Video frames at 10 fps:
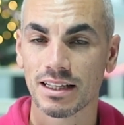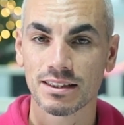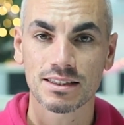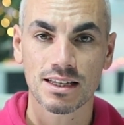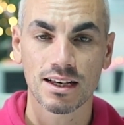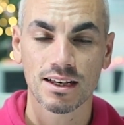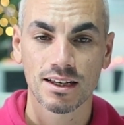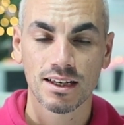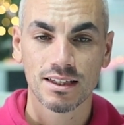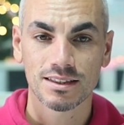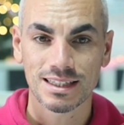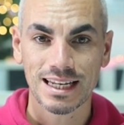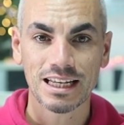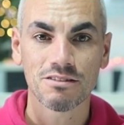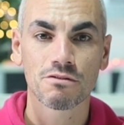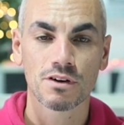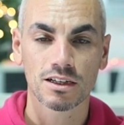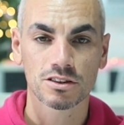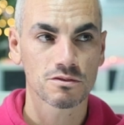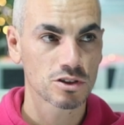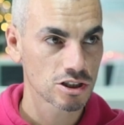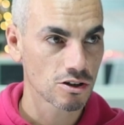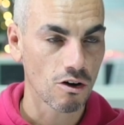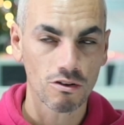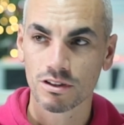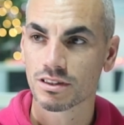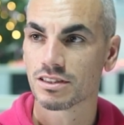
and there's an influx of stock,